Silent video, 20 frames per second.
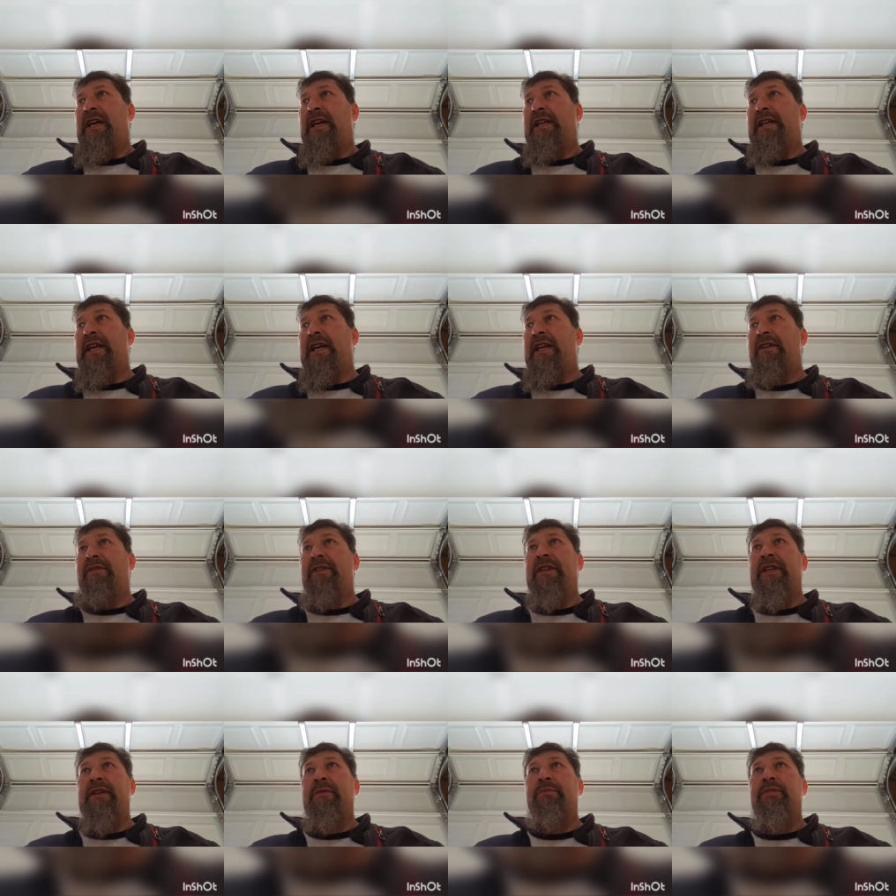I got
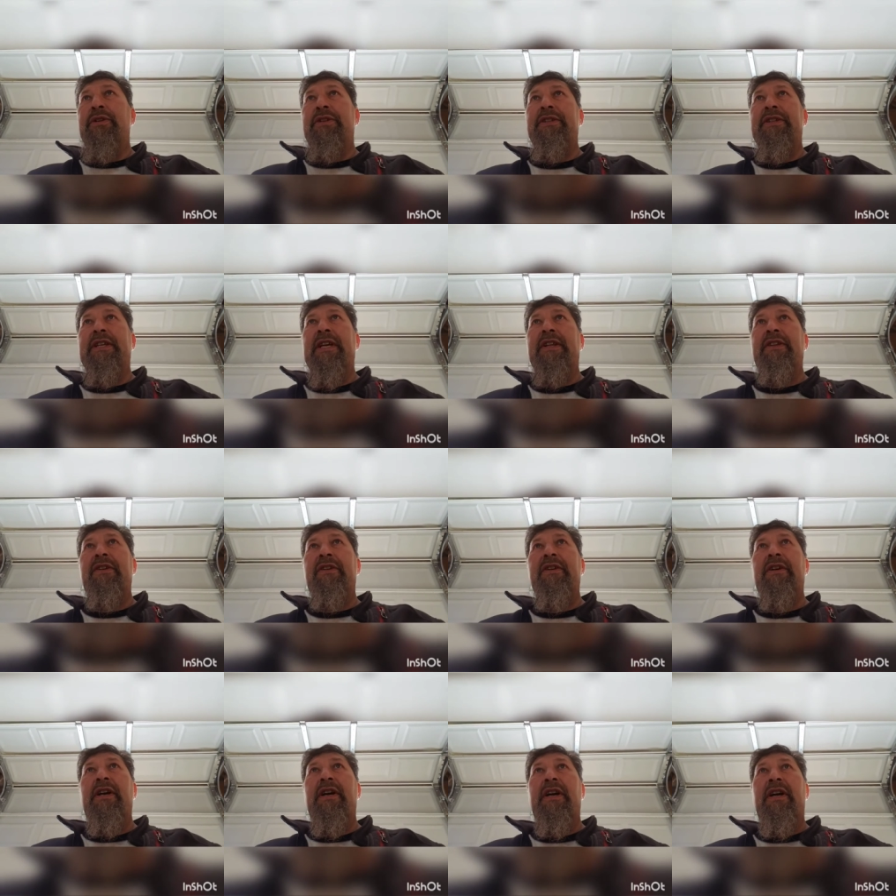everything put
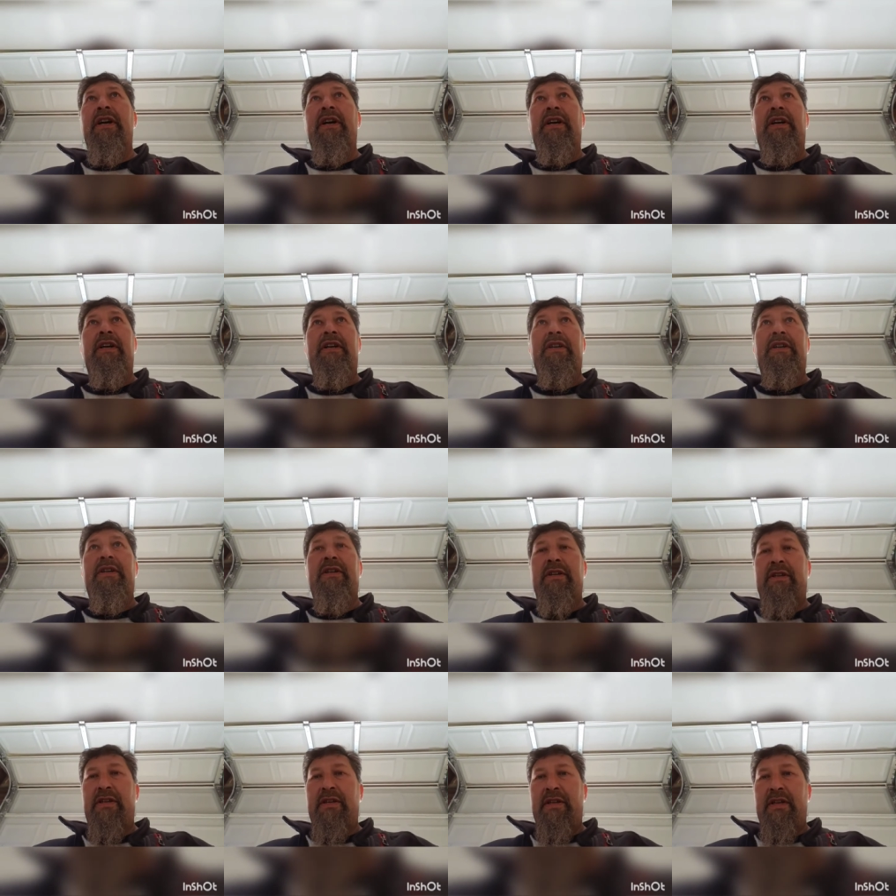together uh,
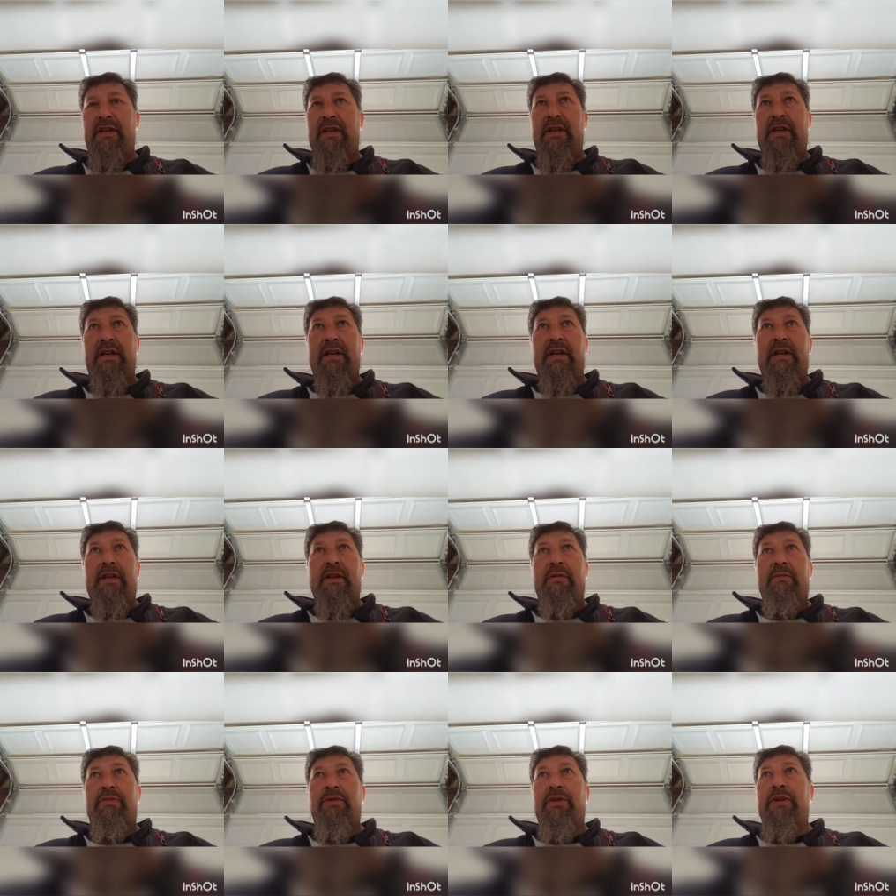
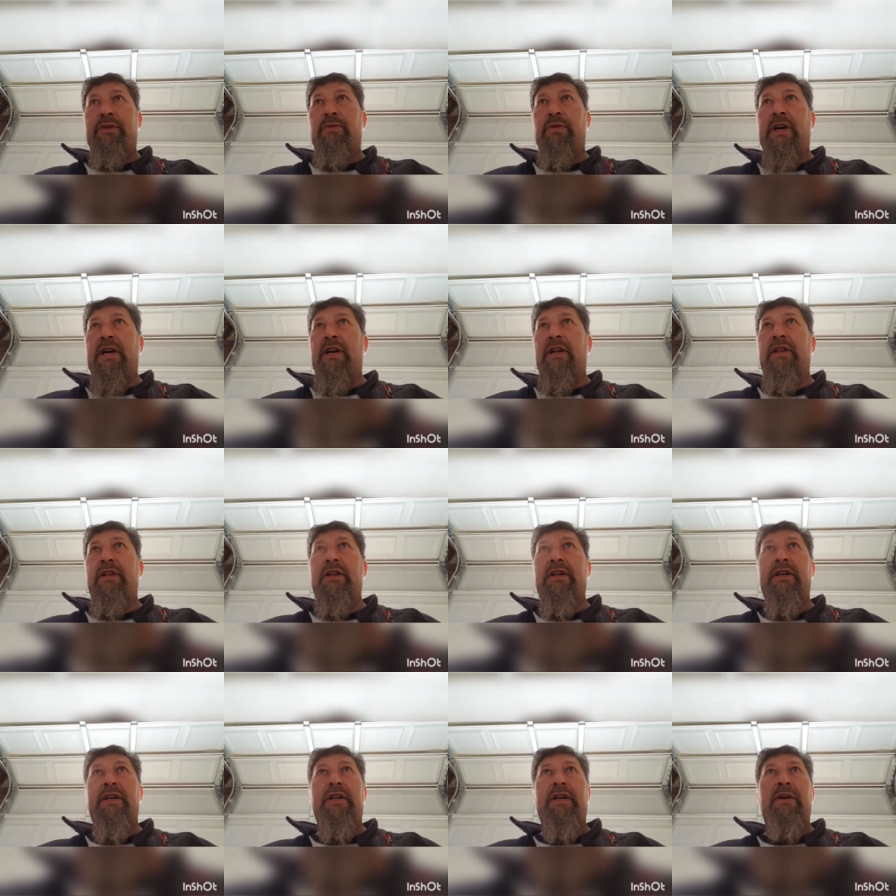pretty
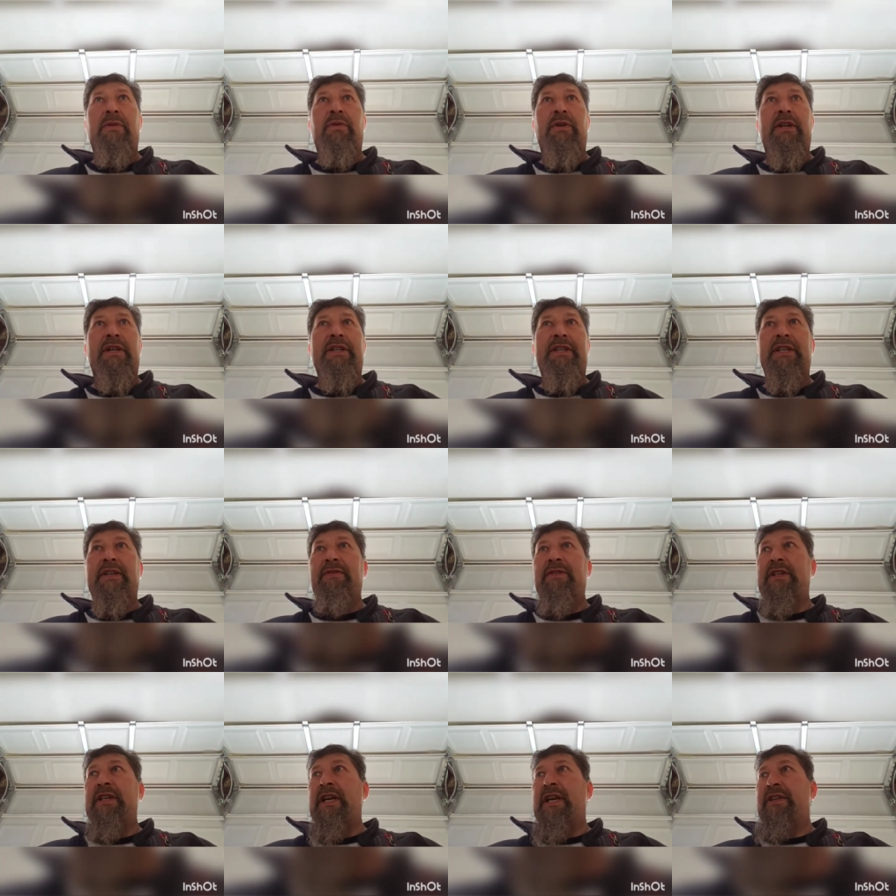well. I wanted to
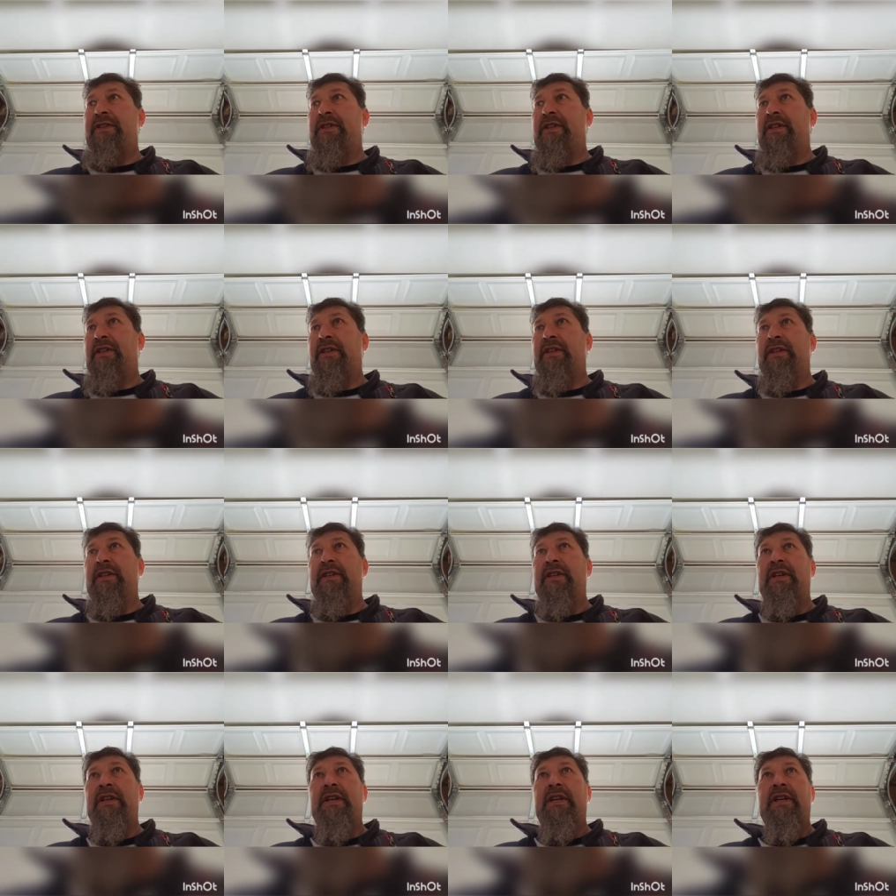give you guys a,
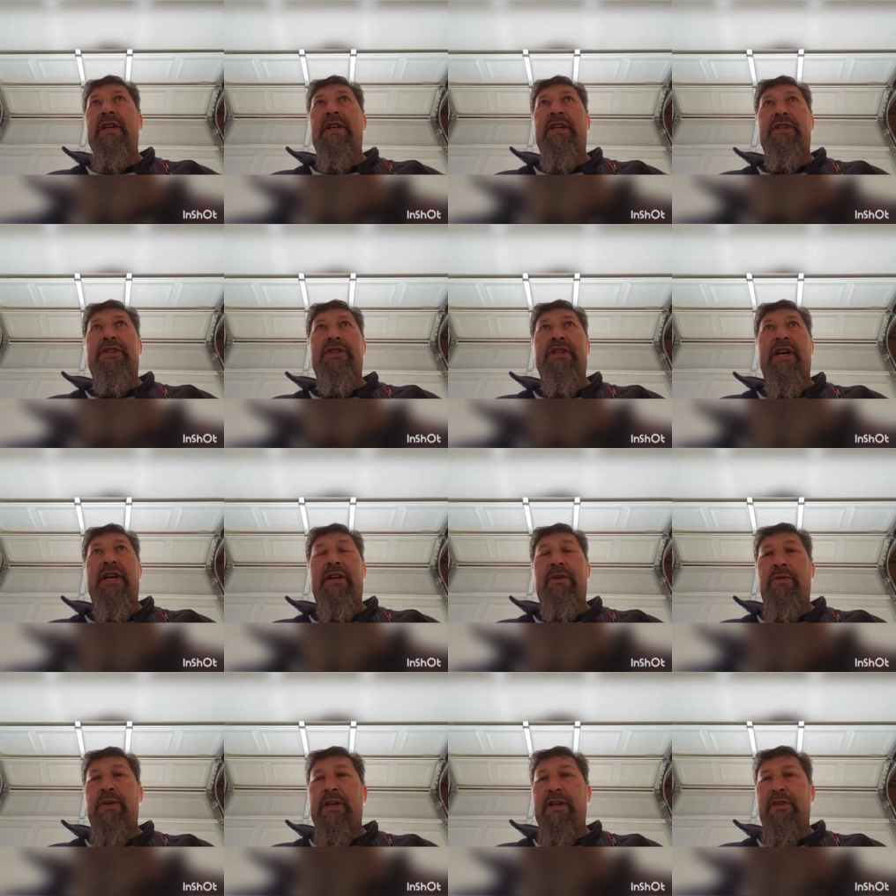a
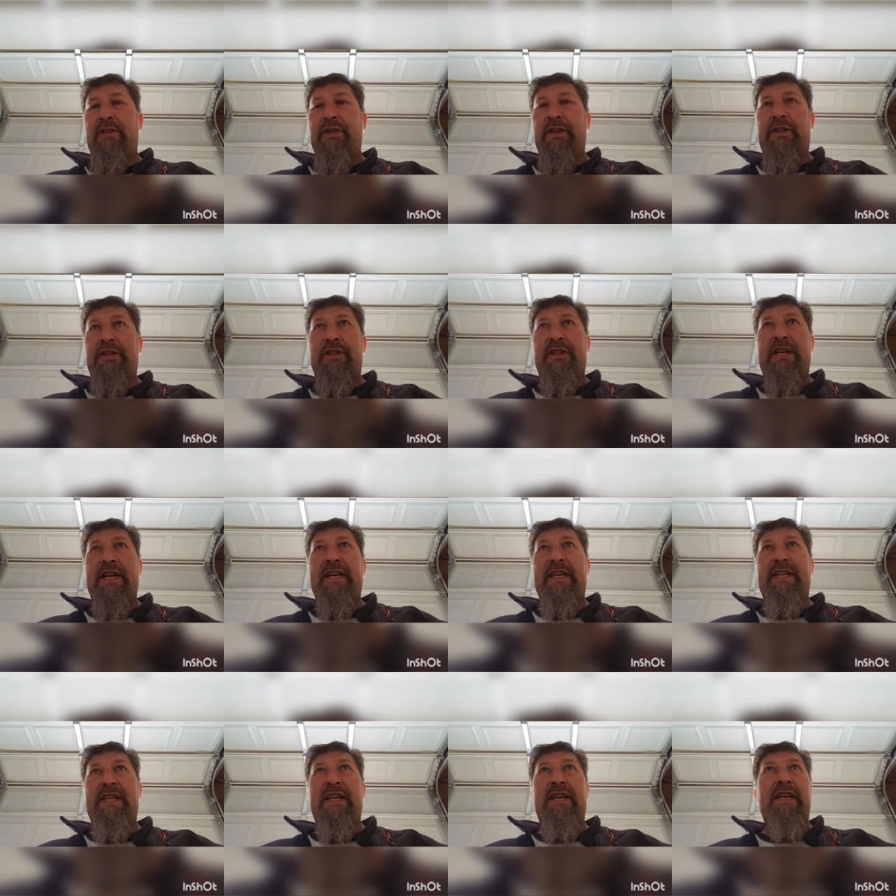shot of what it looks
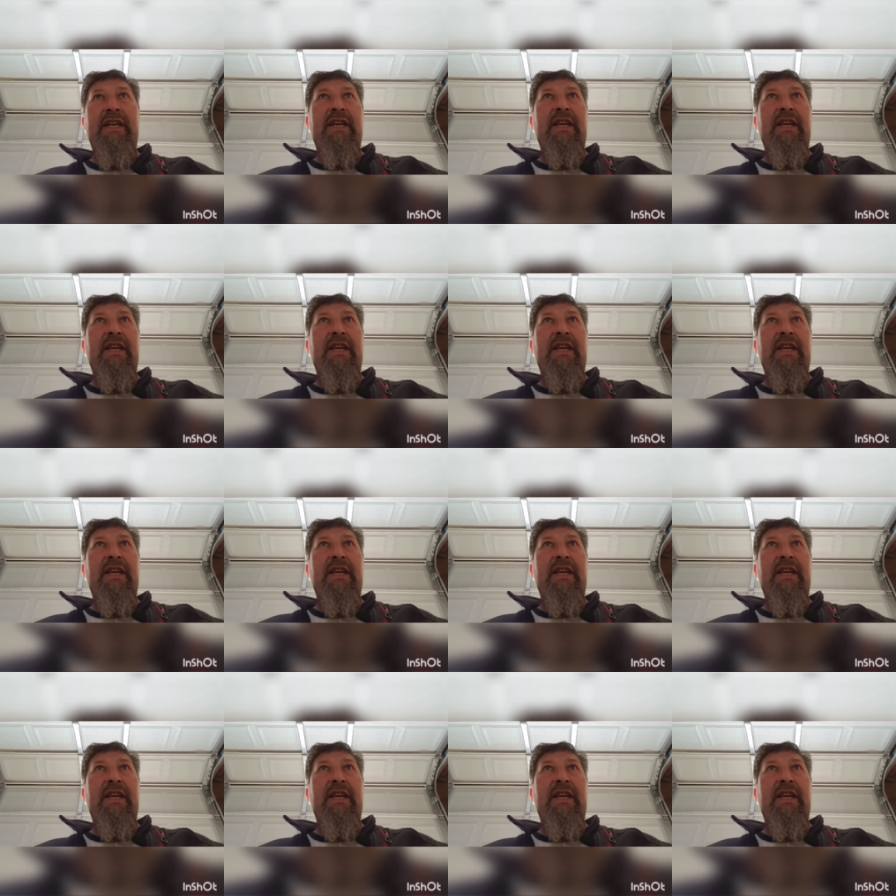like.